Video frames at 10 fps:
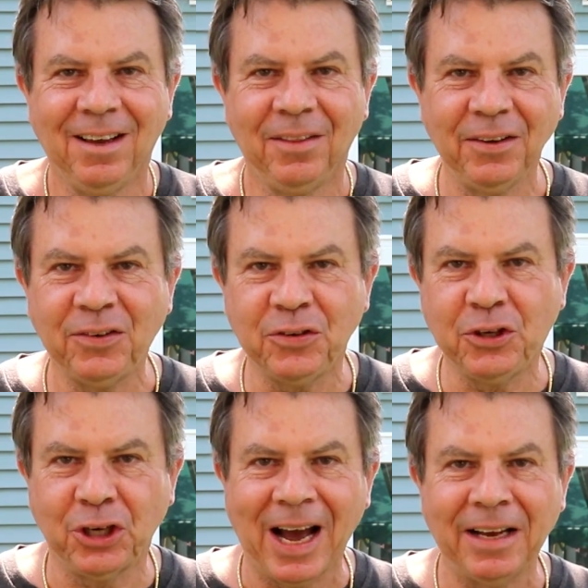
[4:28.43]
This is
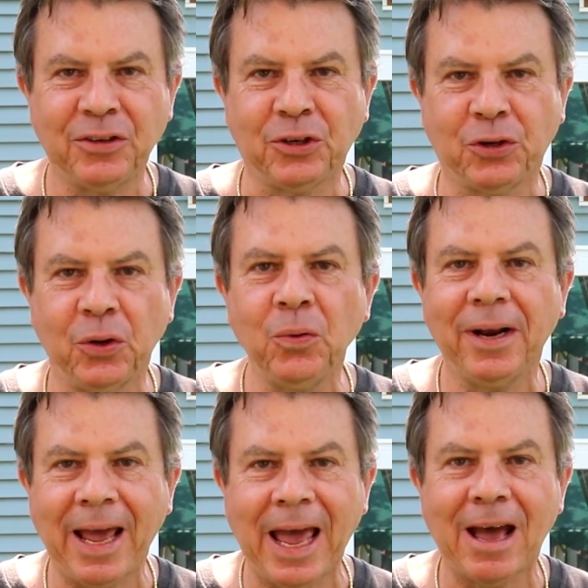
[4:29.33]
John's
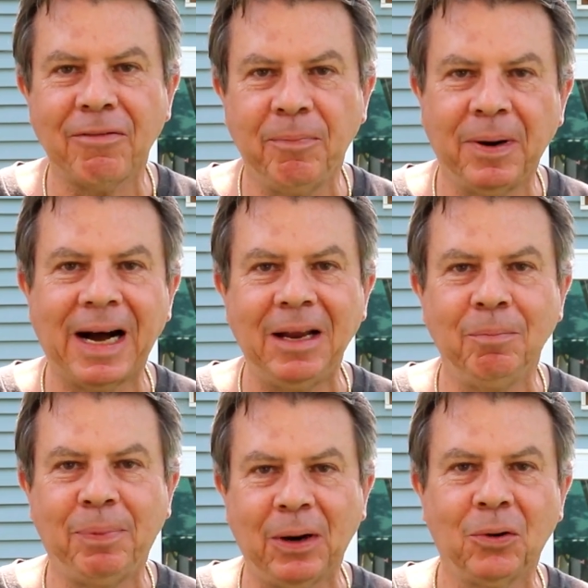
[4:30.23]
2.5
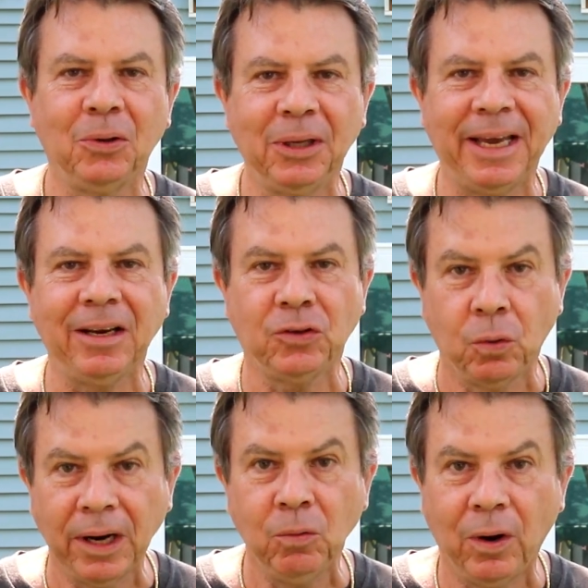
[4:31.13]
Baht barrel link
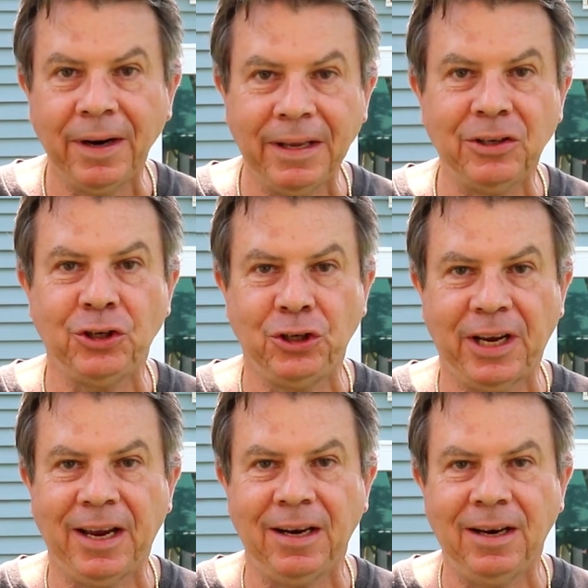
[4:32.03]
21-inch
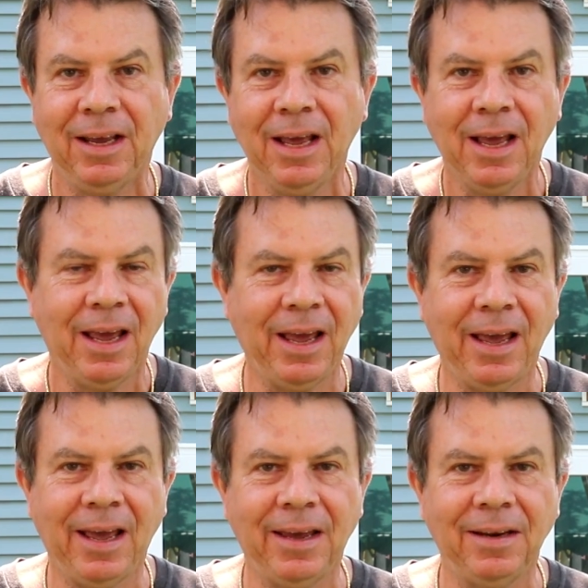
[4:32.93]
chain,
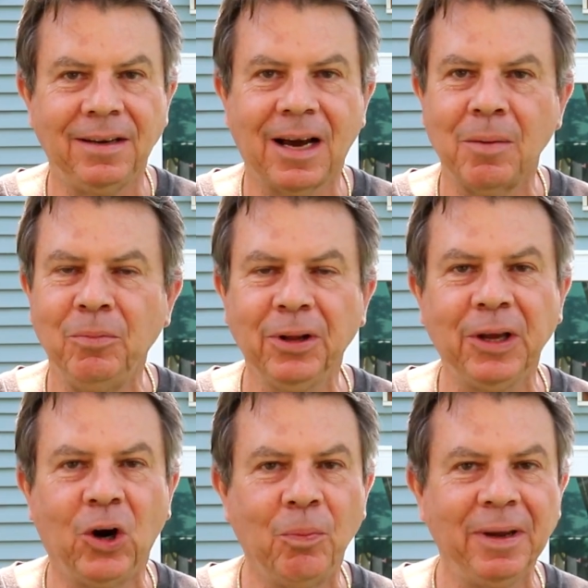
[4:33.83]
and I'm
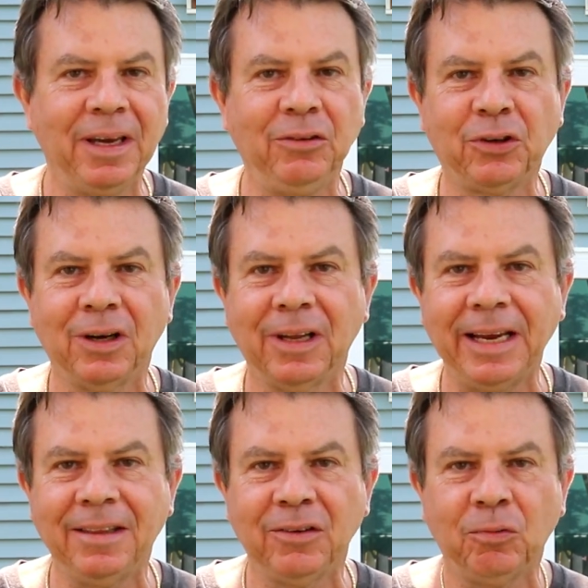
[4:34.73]
really hoping he's going to
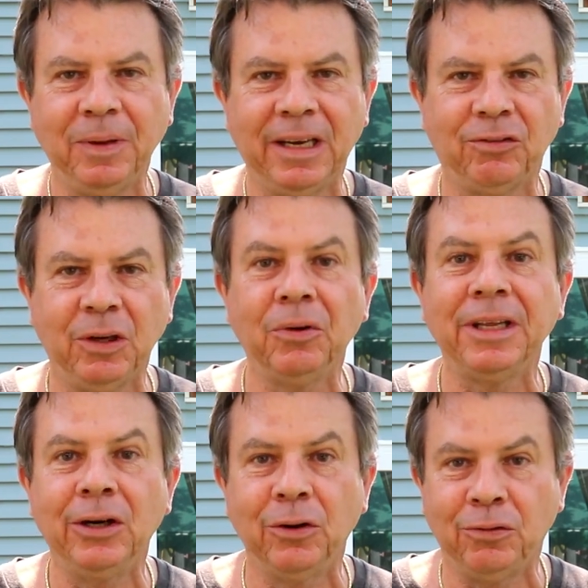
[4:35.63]
like this because he
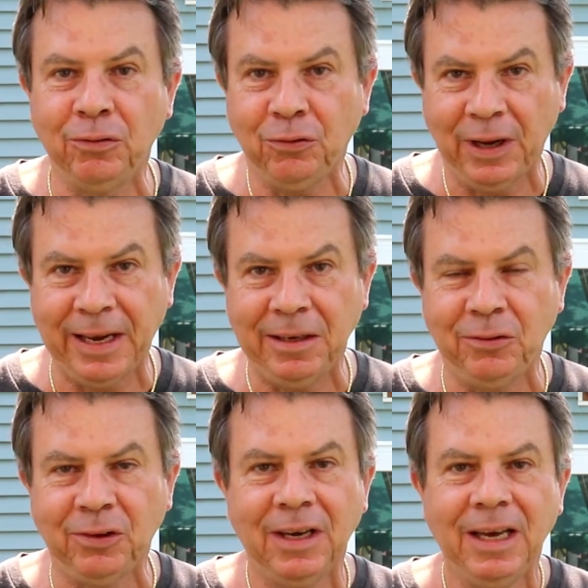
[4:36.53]
really knows his
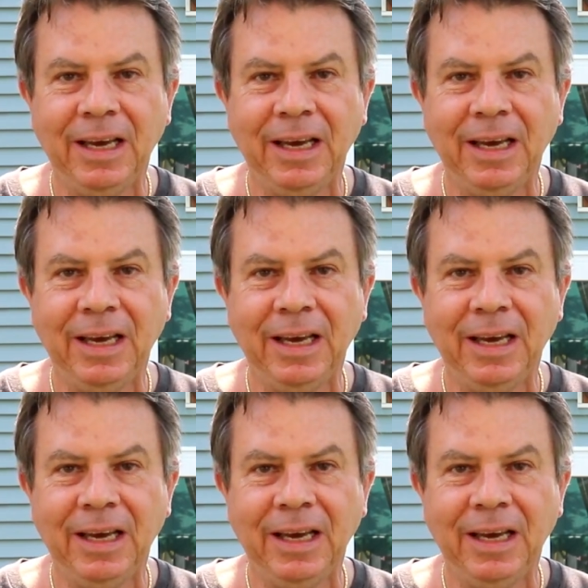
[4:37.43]
chains.